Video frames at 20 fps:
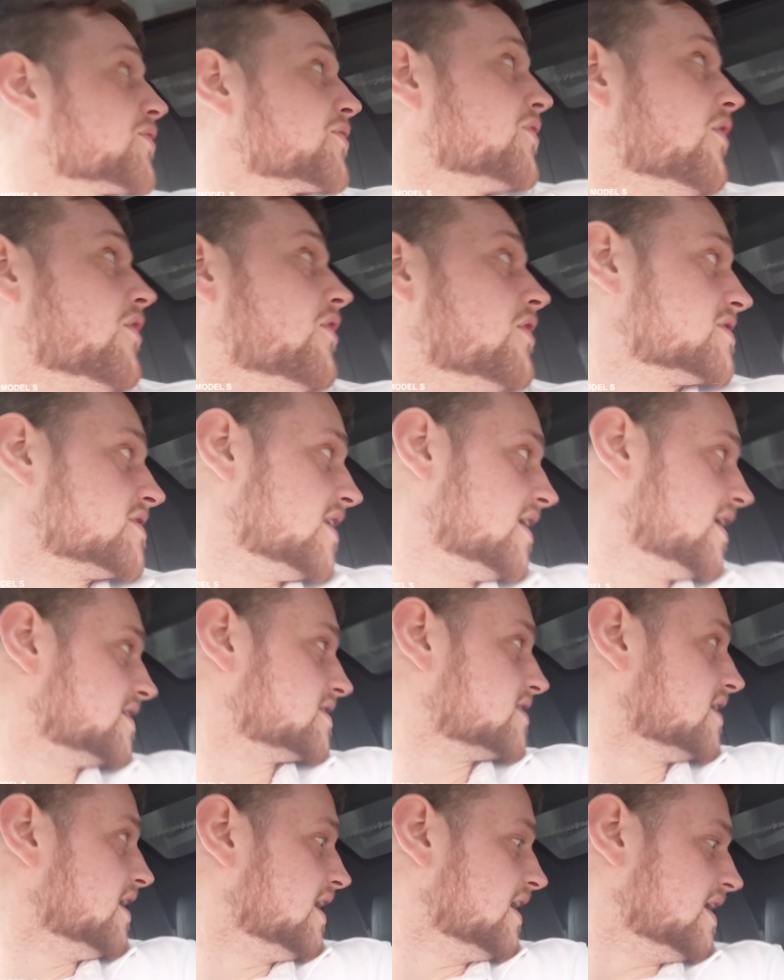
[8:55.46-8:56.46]
thoughts
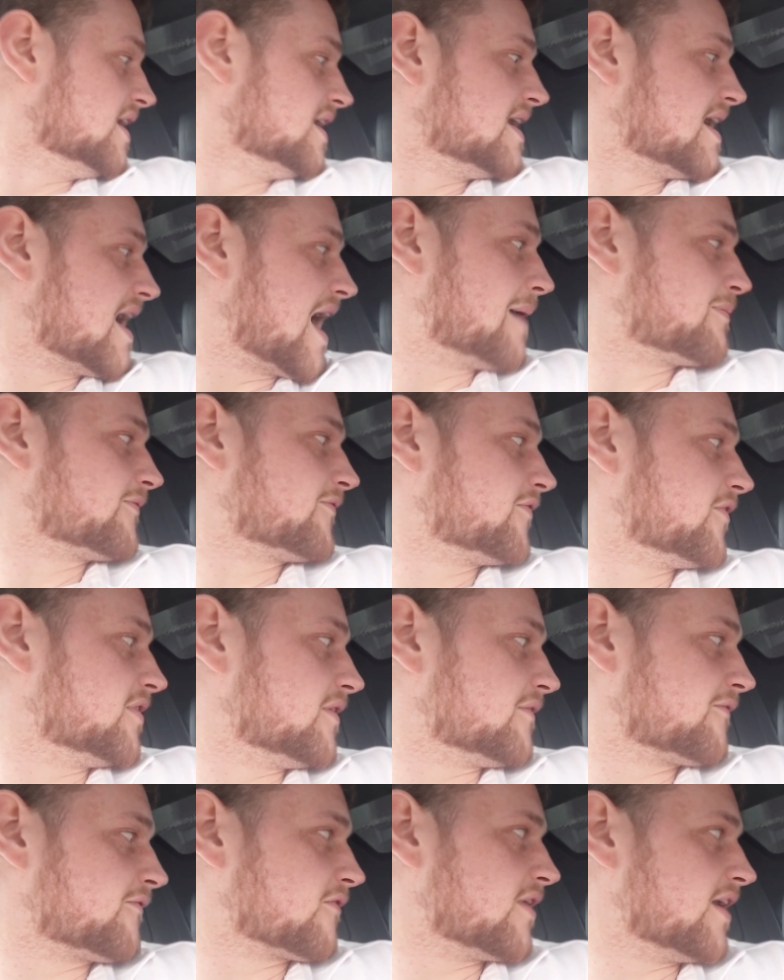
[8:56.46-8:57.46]
is I prefer
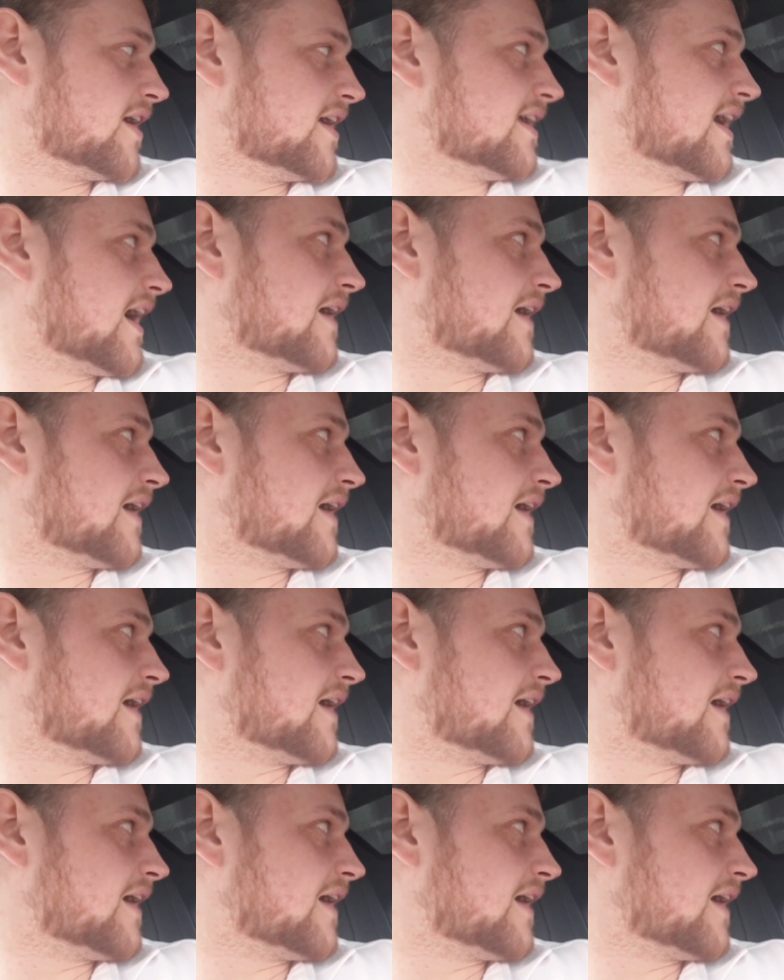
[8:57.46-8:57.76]
the 3.